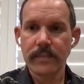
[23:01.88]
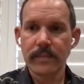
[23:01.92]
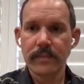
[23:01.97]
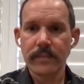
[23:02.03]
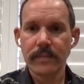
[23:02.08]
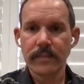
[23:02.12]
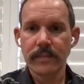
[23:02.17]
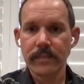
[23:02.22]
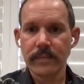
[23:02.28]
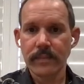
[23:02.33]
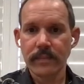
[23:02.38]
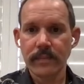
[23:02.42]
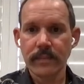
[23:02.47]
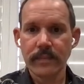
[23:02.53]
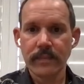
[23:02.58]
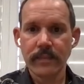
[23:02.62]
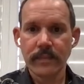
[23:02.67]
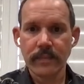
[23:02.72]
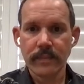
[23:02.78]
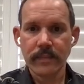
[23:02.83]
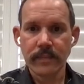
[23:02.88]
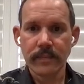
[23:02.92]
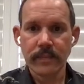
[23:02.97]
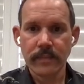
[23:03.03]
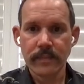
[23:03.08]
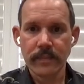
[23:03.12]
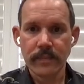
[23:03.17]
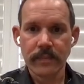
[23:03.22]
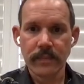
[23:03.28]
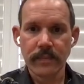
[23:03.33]

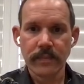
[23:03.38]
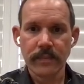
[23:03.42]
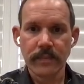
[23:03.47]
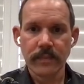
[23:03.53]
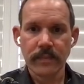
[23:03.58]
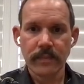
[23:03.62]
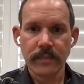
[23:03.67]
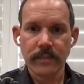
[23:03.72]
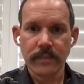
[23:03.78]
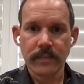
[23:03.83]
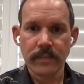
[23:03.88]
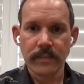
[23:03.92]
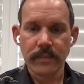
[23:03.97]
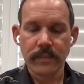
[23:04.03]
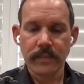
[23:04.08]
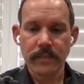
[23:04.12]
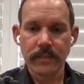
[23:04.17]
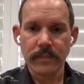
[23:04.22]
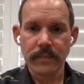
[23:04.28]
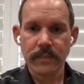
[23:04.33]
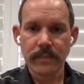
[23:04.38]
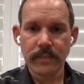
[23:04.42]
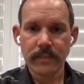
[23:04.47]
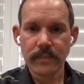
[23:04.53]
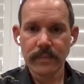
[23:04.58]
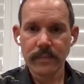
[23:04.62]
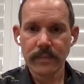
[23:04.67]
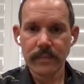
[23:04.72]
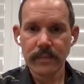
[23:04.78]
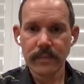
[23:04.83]

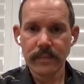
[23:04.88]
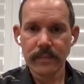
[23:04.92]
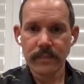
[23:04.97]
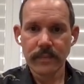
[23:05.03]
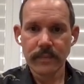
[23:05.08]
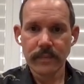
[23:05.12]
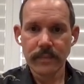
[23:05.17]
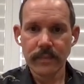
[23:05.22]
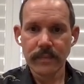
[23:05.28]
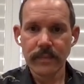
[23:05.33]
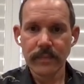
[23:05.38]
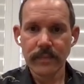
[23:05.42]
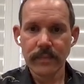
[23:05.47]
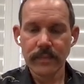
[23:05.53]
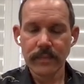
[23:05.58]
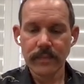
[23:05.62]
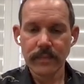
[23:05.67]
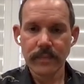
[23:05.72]
The person shown says nothing.